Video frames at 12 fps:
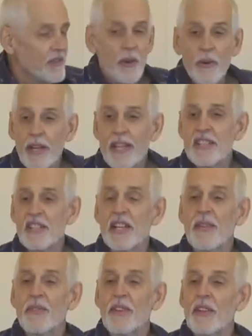The
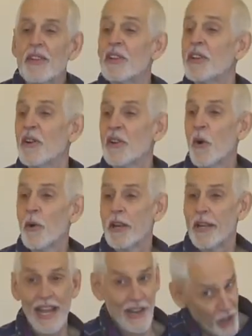reason you don't know what
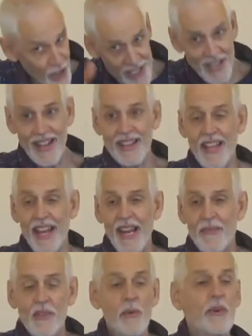it, it looks like
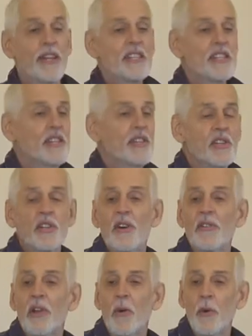that, the reason you
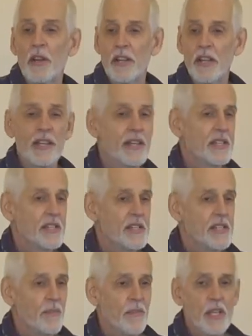don't know what it
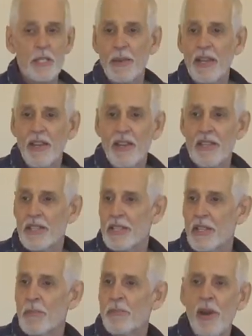is, is
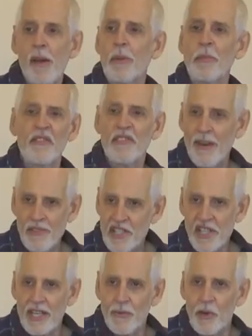because you probably have never
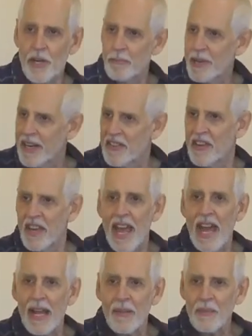seen one bigger than
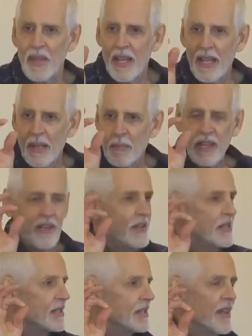that.
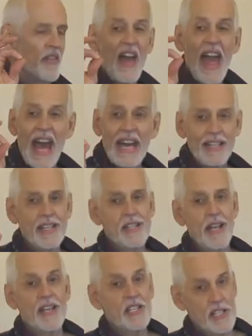Because that is
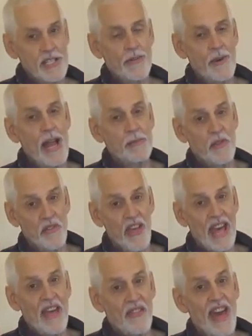a, rhymes with
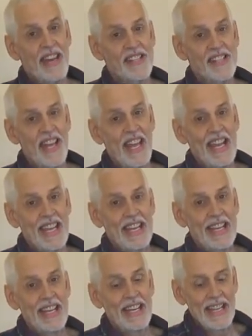that, that is a
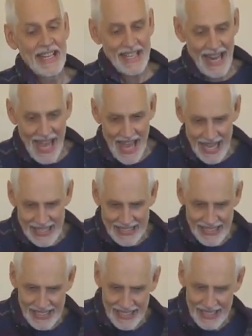
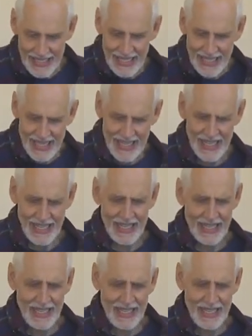gnat. Yeah.